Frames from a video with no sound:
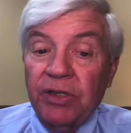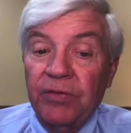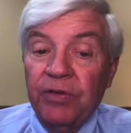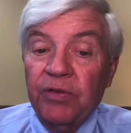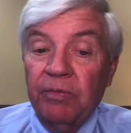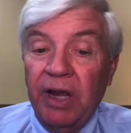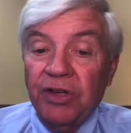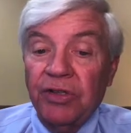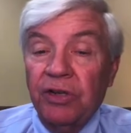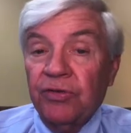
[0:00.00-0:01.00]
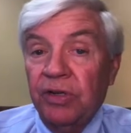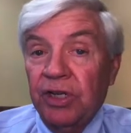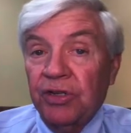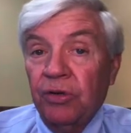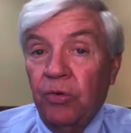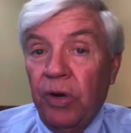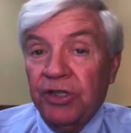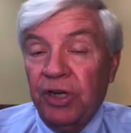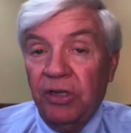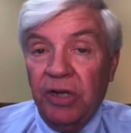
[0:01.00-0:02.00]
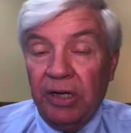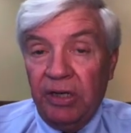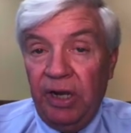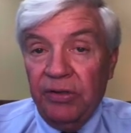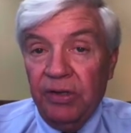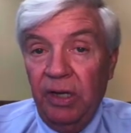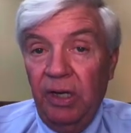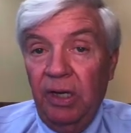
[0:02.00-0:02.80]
of information than traditional questioning techniques